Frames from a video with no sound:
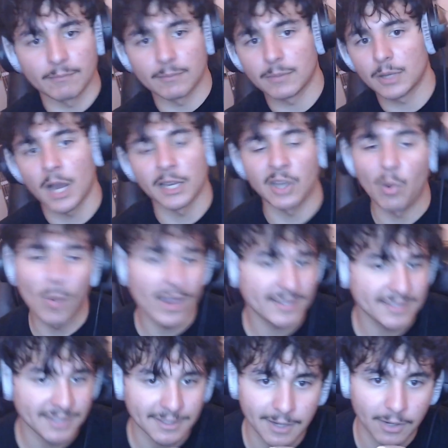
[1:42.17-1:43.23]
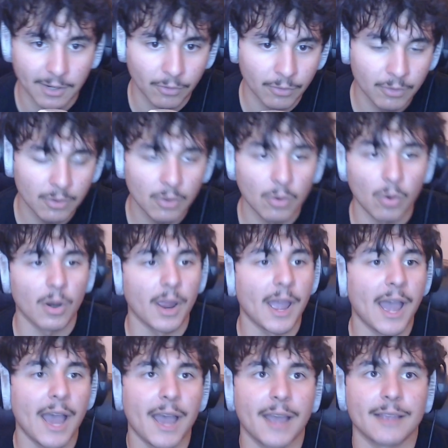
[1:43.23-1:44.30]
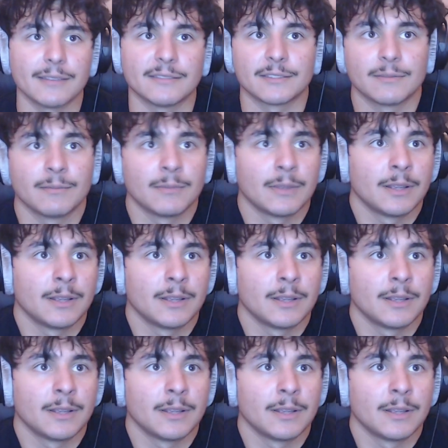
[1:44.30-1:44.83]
Kanye West in the title, or it has,